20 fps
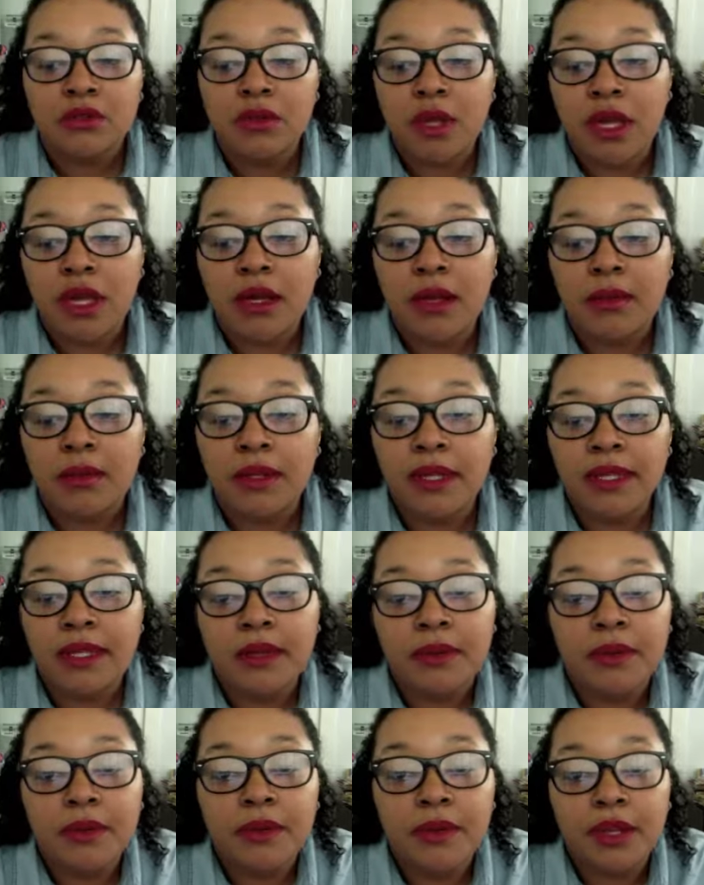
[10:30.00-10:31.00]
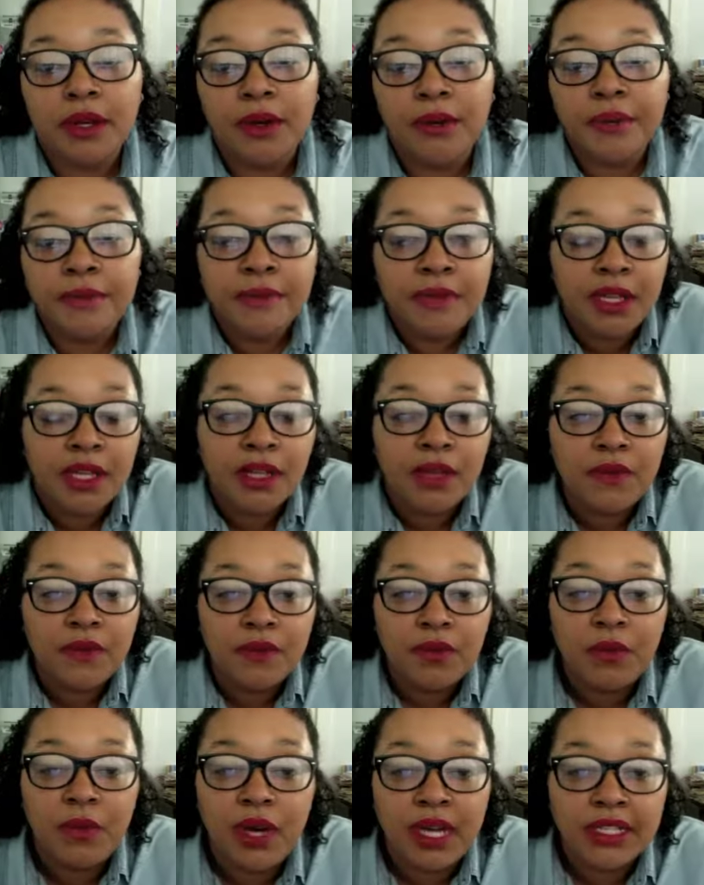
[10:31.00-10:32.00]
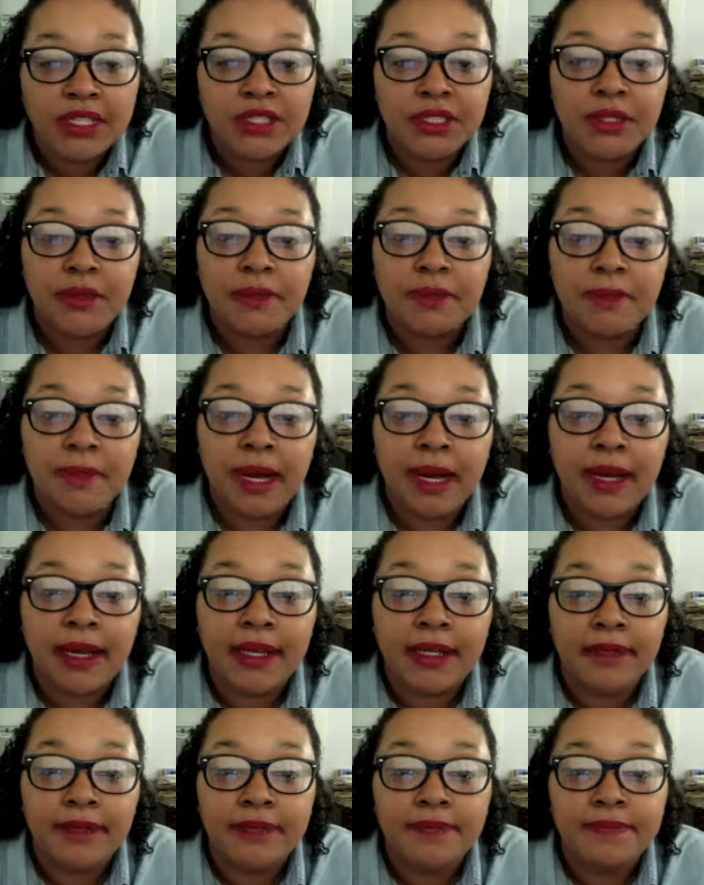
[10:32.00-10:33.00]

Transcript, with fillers: Um, leave them below. Thank you for watching. Bye.